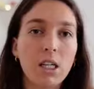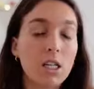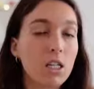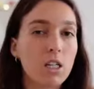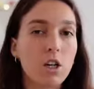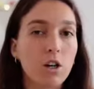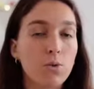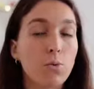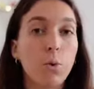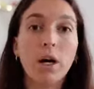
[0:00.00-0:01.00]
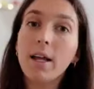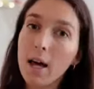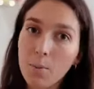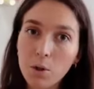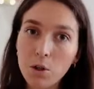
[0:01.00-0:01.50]
this detox will
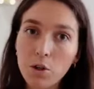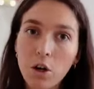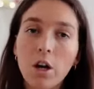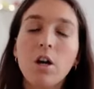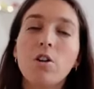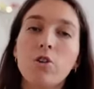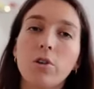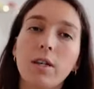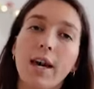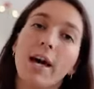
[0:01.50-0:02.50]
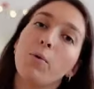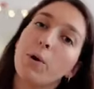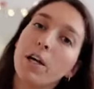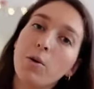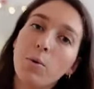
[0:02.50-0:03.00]
help you to get
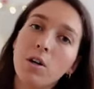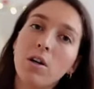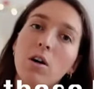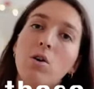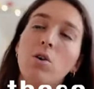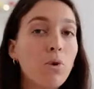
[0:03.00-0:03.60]
where you want to go.